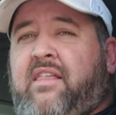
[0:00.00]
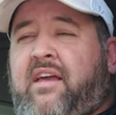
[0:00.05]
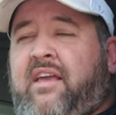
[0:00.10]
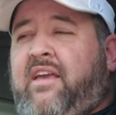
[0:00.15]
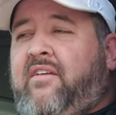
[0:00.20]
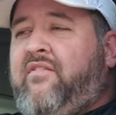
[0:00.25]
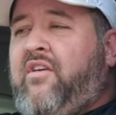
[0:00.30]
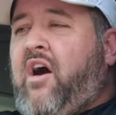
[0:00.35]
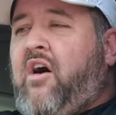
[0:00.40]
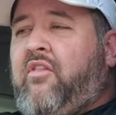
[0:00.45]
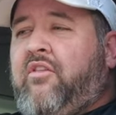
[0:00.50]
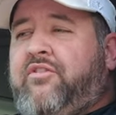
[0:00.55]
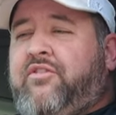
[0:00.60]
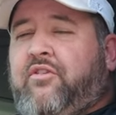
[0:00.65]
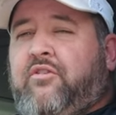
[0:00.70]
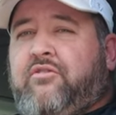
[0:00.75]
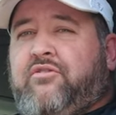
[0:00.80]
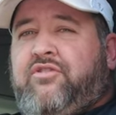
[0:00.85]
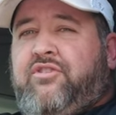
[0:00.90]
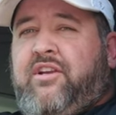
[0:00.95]
They give you all the
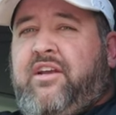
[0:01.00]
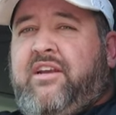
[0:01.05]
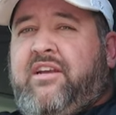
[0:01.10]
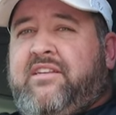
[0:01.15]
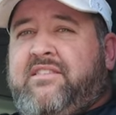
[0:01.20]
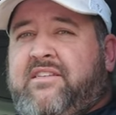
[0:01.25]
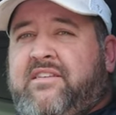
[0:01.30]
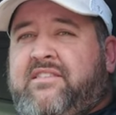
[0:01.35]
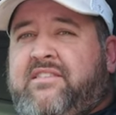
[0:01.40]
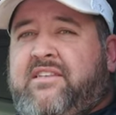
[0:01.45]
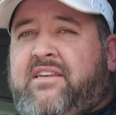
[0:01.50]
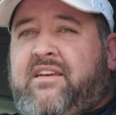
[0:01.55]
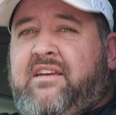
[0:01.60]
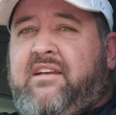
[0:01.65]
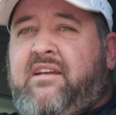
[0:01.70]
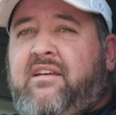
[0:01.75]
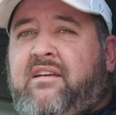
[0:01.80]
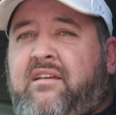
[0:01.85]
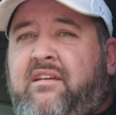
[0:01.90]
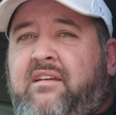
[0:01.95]
tools you need to succeed.